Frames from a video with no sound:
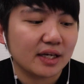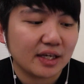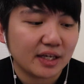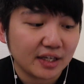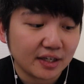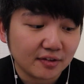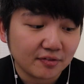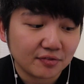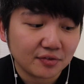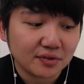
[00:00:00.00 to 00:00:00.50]

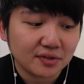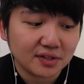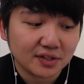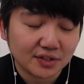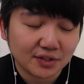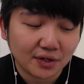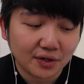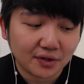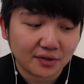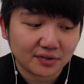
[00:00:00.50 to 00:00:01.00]
If you
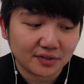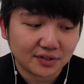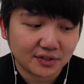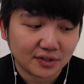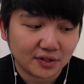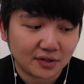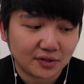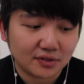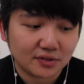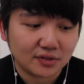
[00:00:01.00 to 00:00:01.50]
discard this
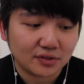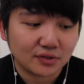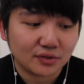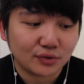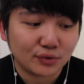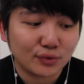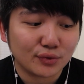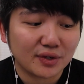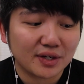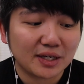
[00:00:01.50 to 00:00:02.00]
card,
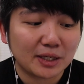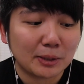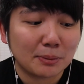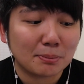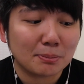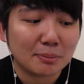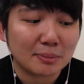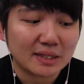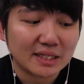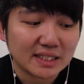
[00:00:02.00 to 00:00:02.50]
you are
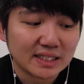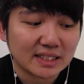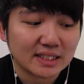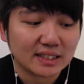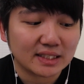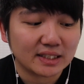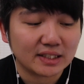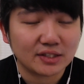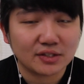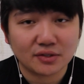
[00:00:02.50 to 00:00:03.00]

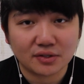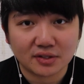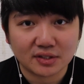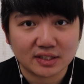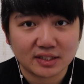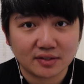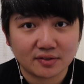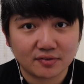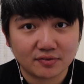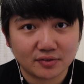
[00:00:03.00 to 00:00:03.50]
immediately
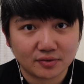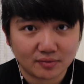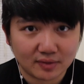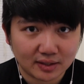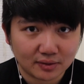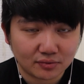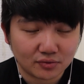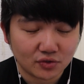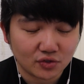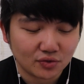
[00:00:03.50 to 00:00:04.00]
knocked out of the
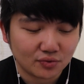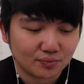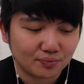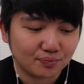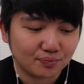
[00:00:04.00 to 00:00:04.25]
round.